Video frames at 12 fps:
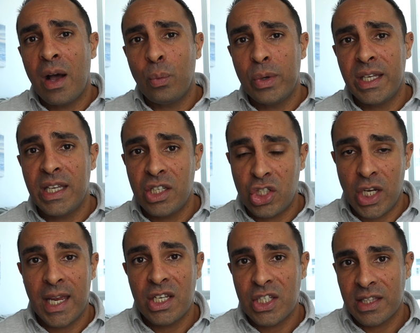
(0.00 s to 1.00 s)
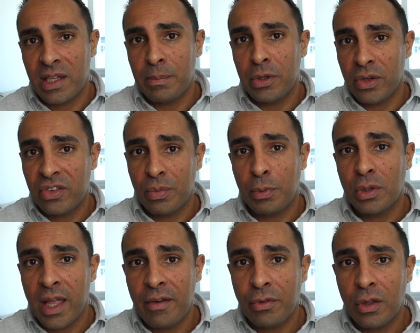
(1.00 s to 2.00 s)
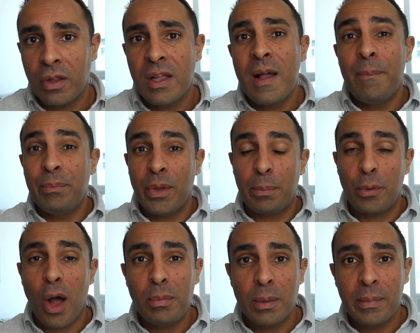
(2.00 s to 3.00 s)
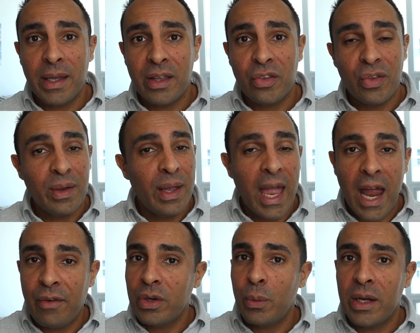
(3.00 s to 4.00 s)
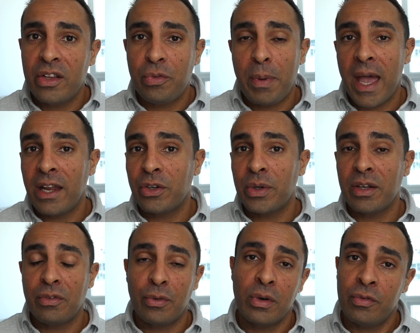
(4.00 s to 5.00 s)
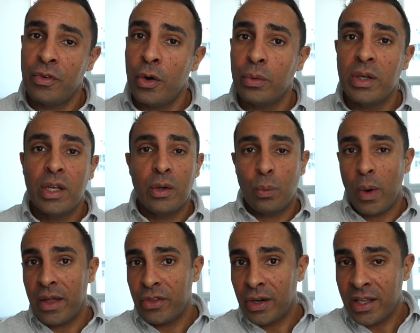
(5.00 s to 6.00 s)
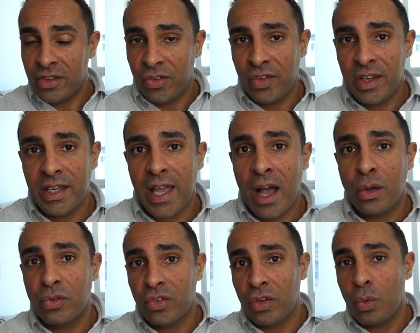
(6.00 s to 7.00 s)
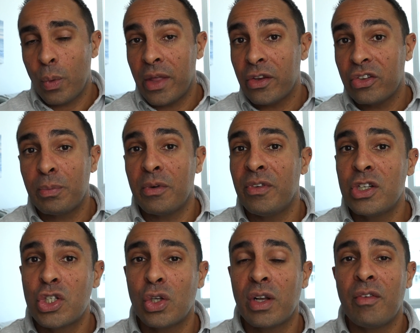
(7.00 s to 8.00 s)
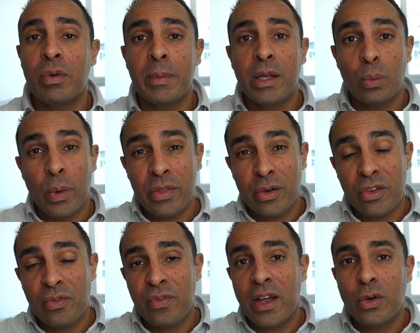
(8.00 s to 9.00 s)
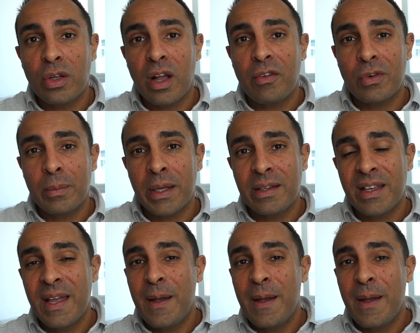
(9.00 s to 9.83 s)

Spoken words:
we need change at the municipal level. The problem is everyone is pandering for a vote, whether it's city council, whether it's provincial government, whether it's federal government.